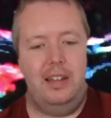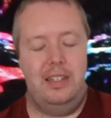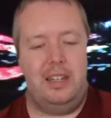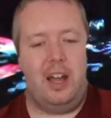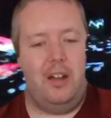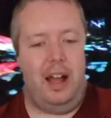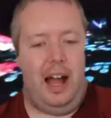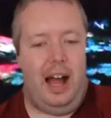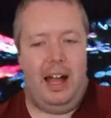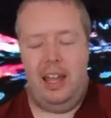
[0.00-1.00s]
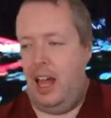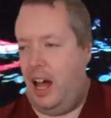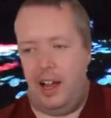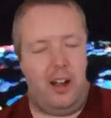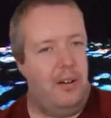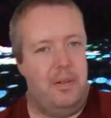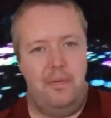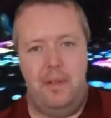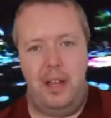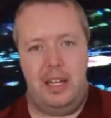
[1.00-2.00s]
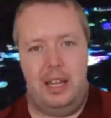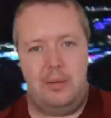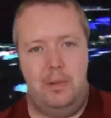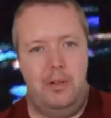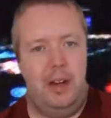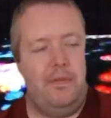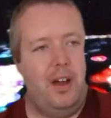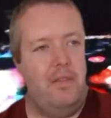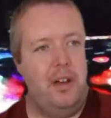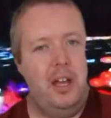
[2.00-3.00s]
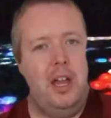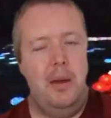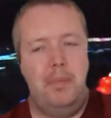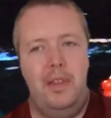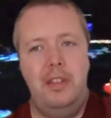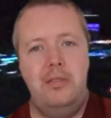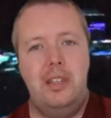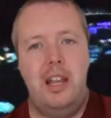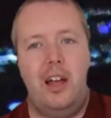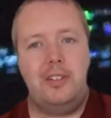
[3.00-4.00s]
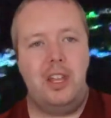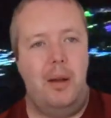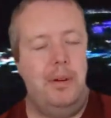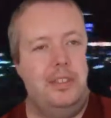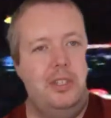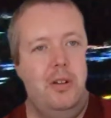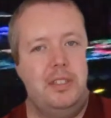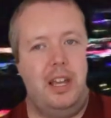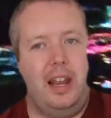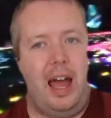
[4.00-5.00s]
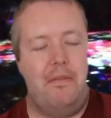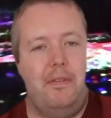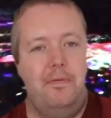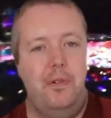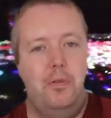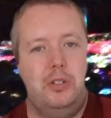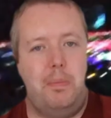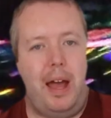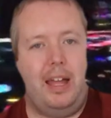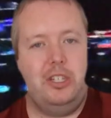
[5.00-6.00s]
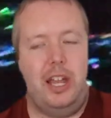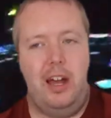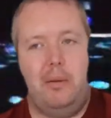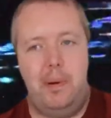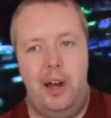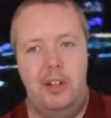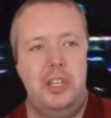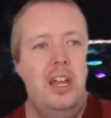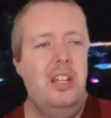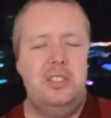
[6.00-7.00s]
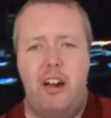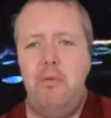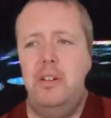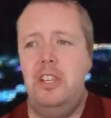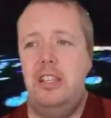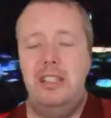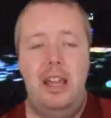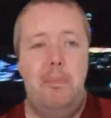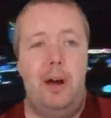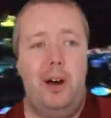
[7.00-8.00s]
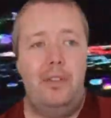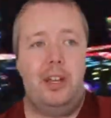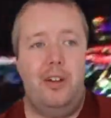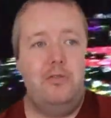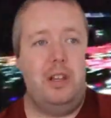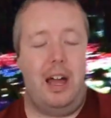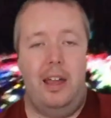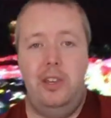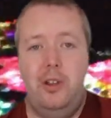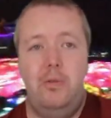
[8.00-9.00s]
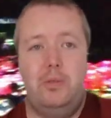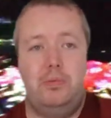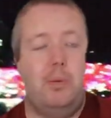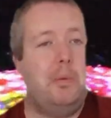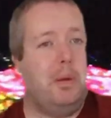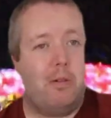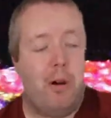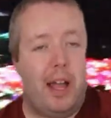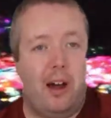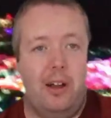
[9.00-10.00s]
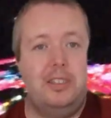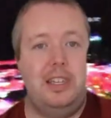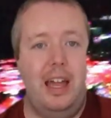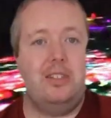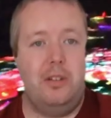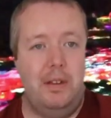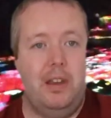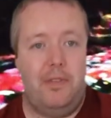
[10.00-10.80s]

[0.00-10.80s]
and go, I can't explore any further. But this is the last time I knew I was going to have a full Japan JR pass. So I wanted to see a part of the country that I knew would probably be quite hard to get to in the